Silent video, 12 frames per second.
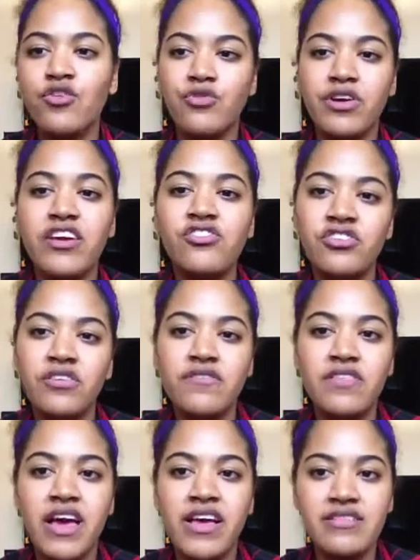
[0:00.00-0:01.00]
creation
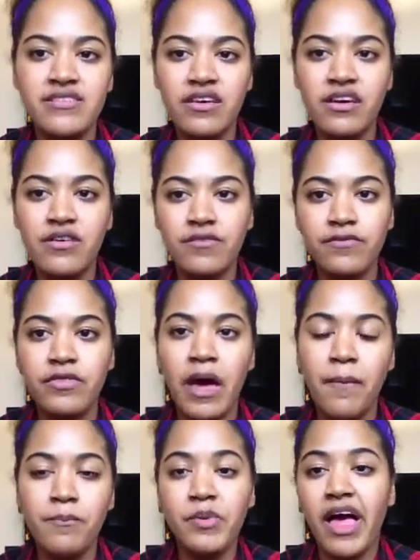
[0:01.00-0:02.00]
of the idea of
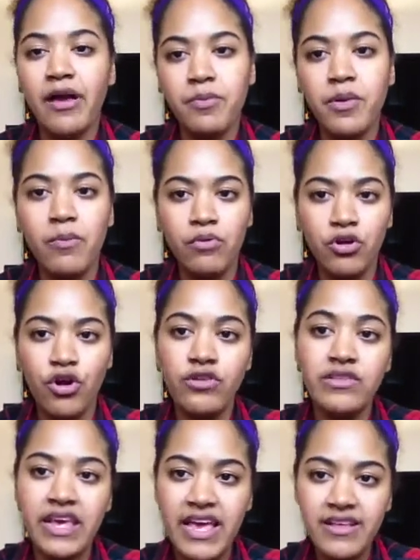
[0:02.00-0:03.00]
that black people are
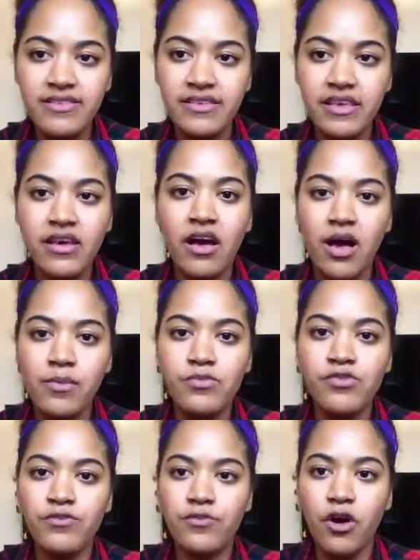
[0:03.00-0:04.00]
lazy
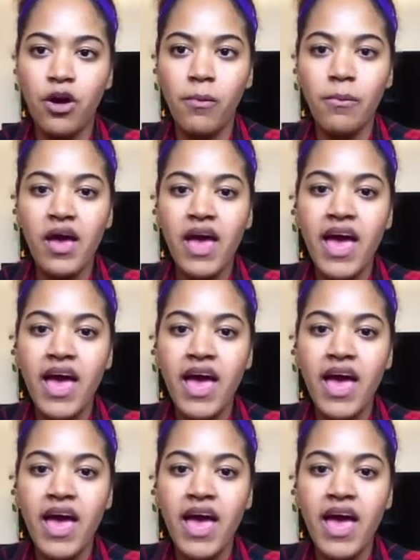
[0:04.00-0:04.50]
comes from